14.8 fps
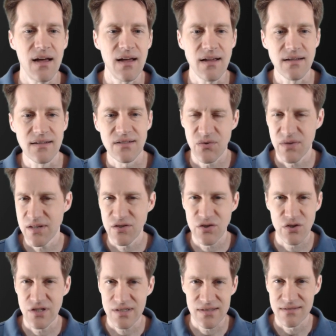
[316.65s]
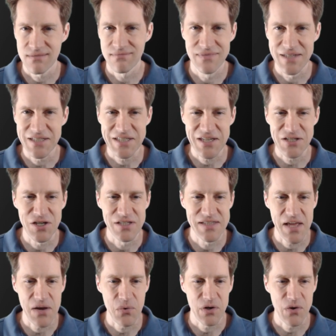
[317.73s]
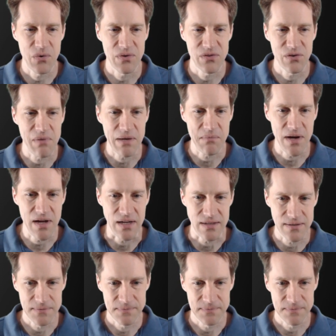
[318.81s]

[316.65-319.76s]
So these are just decisions that were going through my mind.